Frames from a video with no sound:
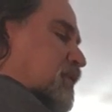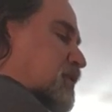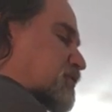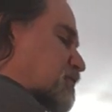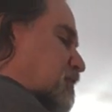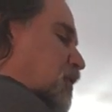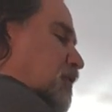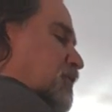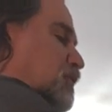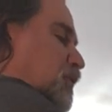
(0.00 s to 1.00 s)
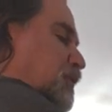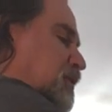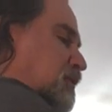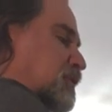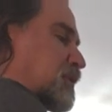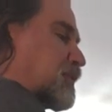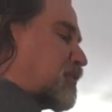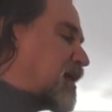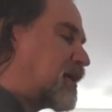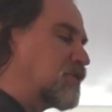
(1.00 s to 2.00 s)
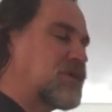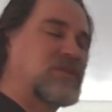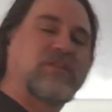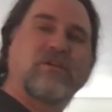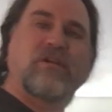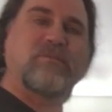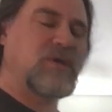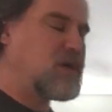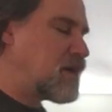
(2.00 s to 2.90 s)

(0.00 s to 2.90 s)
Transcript: this from all the work we did with the Pythagorean theorem.